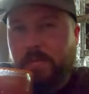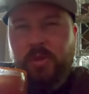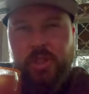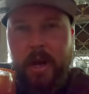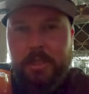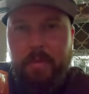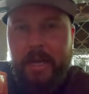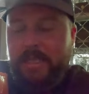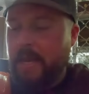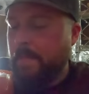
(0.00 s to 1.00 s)
which is kind of
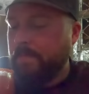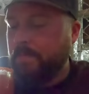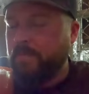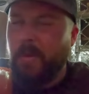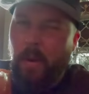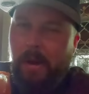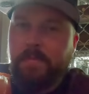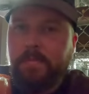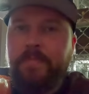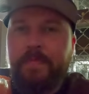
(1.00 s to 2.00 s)
spicy, well,
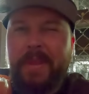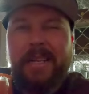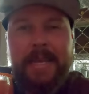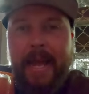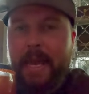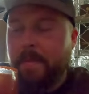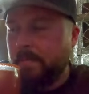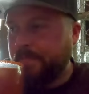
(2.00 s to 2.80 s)
tangy.